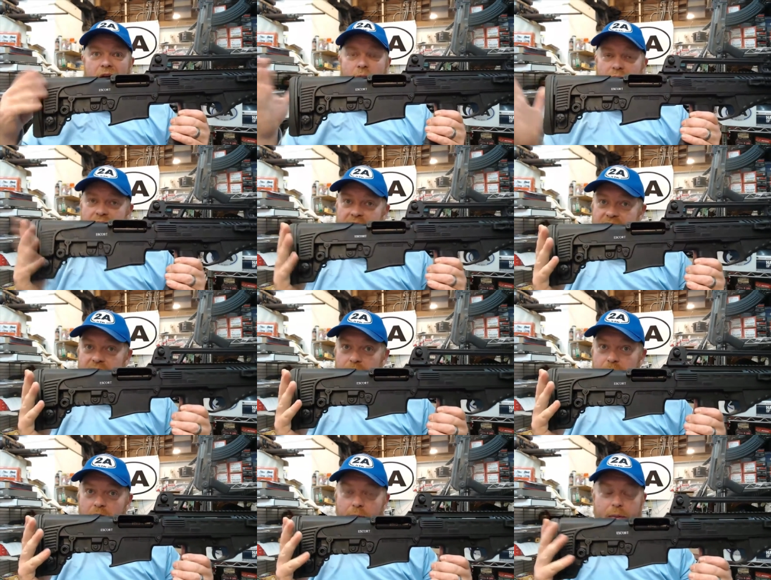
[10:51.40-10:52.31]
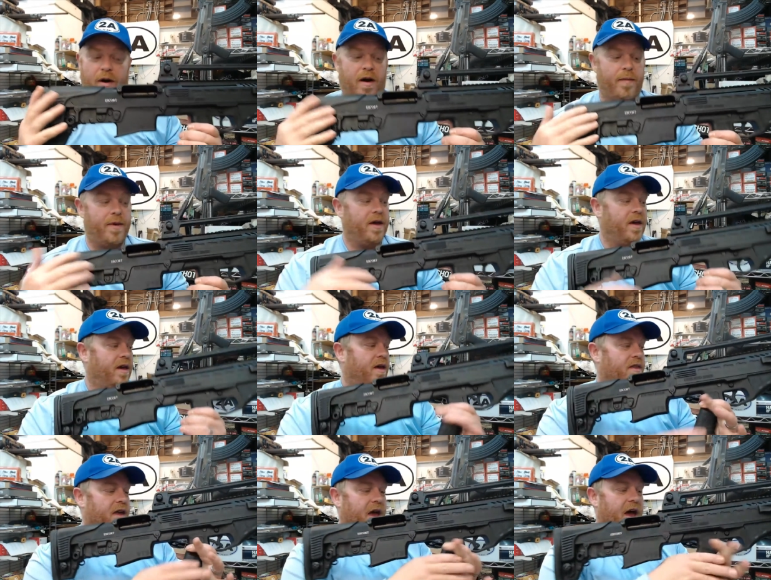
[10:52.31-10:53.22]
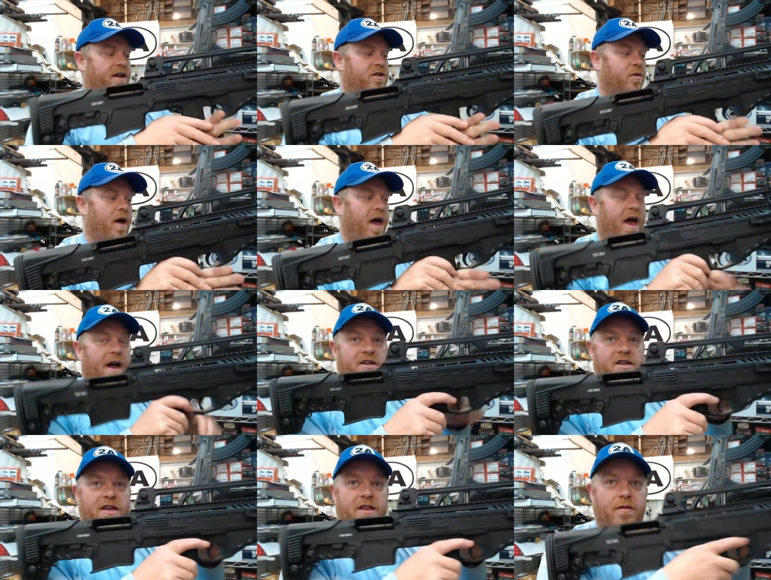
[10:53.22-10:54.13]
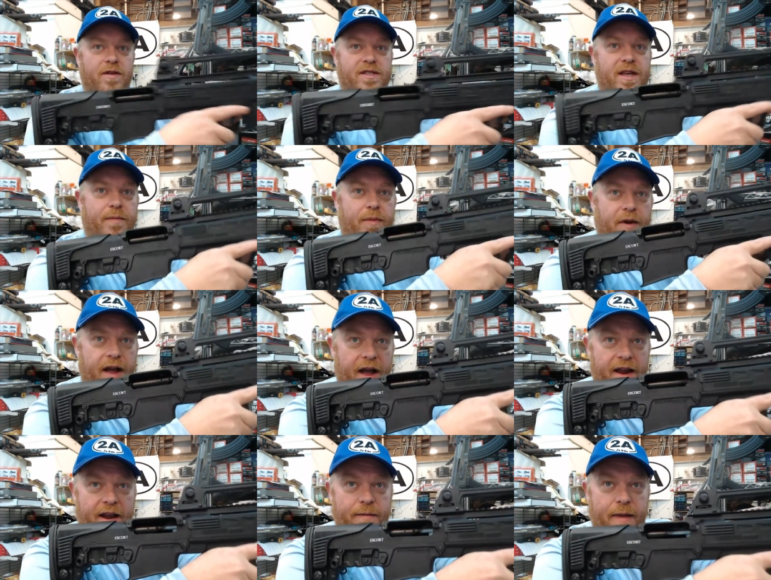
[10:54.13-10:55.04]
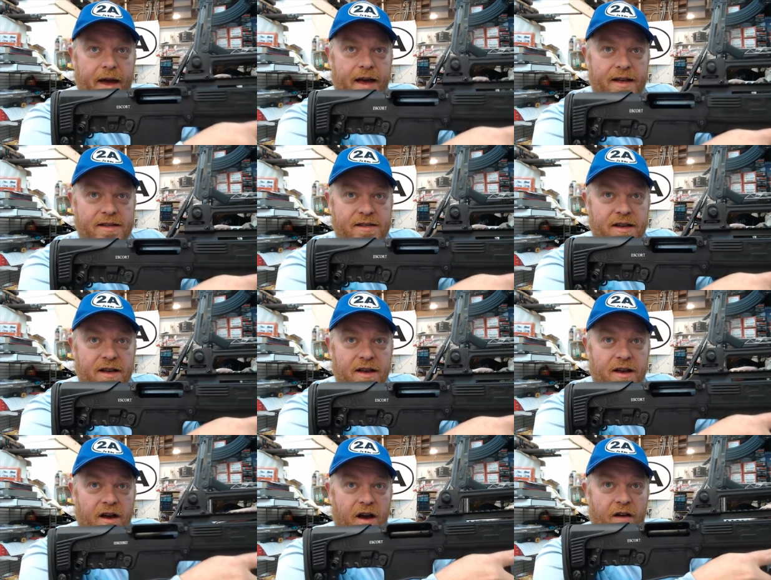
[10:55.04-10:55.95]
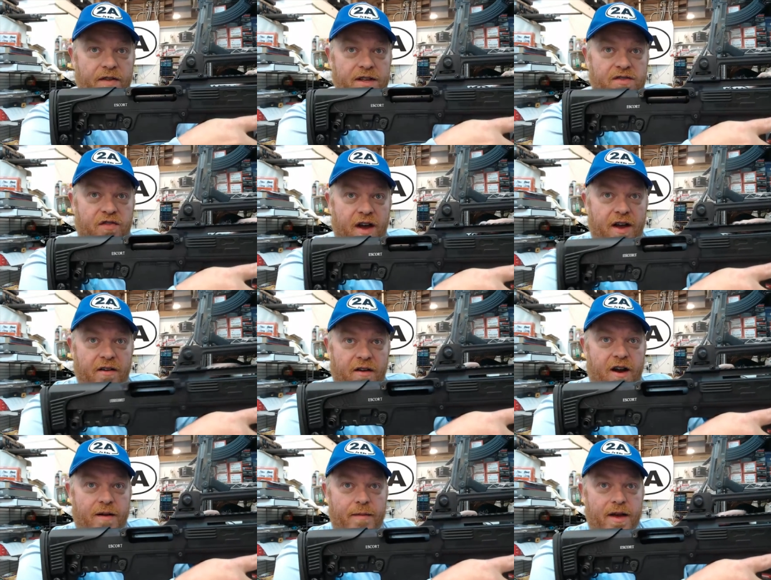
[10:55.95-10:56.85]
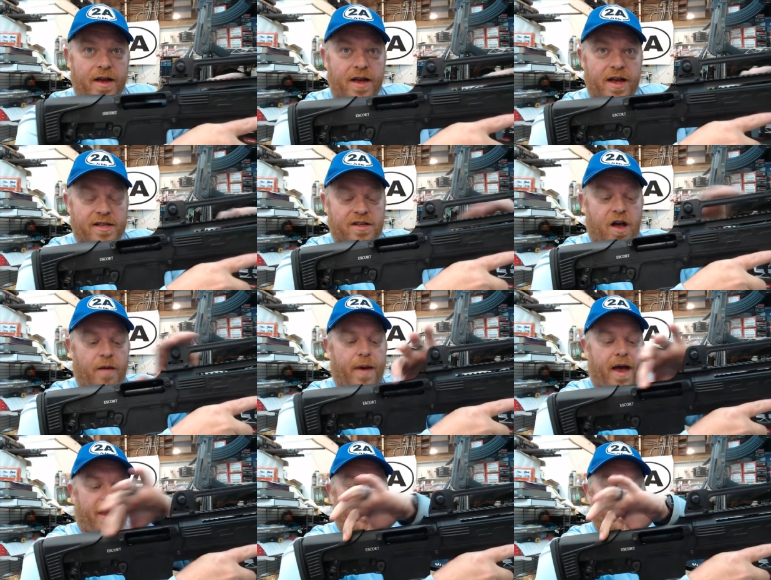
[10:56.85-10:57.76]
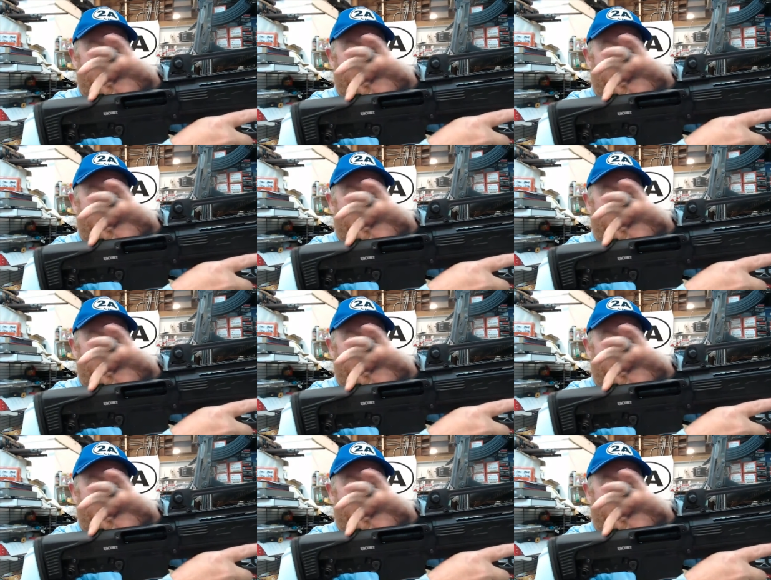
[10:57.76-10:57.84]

but this is a bullpup. The actual action, the reciprocating mass of this firearm is all back in this